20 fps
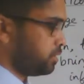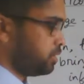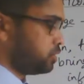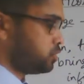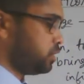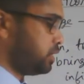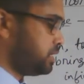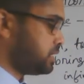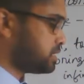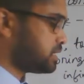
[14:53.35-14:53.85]

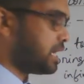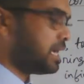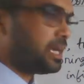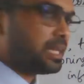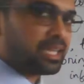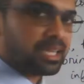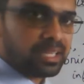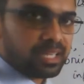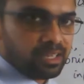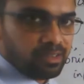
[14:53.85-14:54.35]
So it is
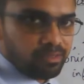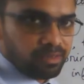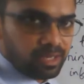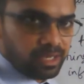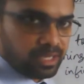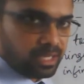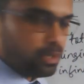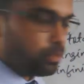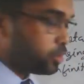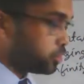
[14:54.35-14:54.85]
starting at
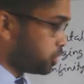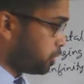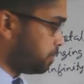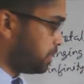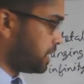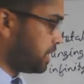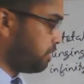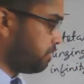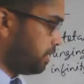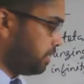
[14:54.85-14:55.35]
infinity, which will
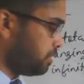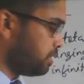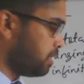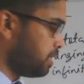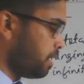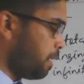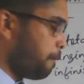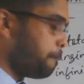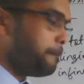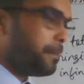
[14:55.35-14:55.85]
be given
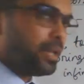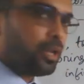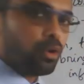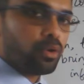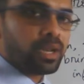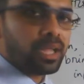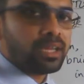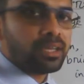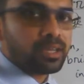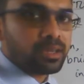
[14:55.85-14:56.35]

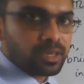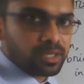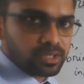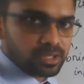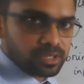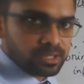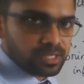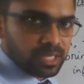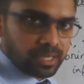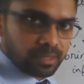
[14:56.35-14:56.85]
below the
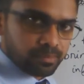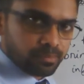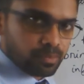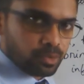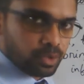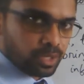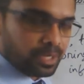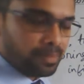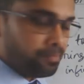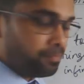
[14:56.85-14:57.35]
integration sign.
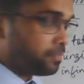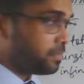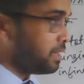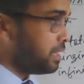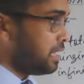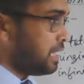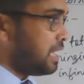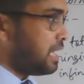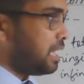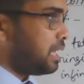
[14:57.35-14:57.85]
Okay,
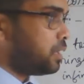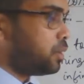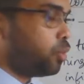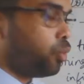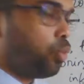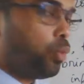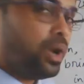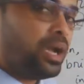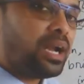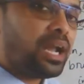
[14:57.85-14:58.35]

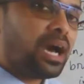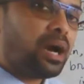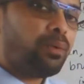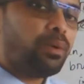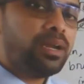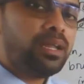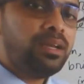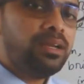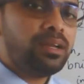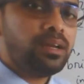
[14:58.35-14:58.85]
and where
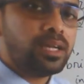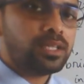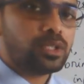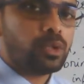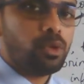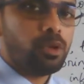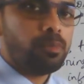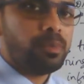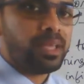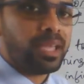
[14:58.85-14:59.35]
our
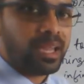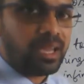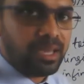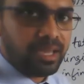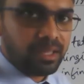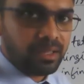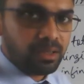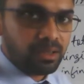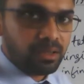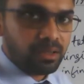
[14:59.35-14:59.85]
integration will be
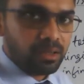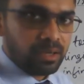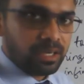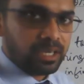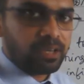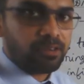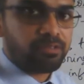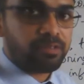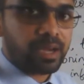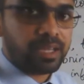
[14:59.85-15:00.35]
ending,
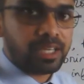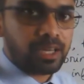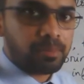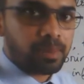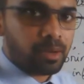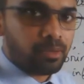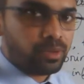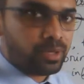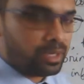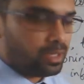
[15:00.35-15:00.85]
the final
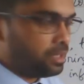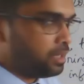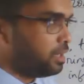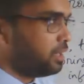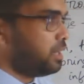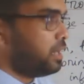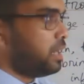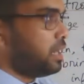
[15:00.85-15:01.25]
boundary.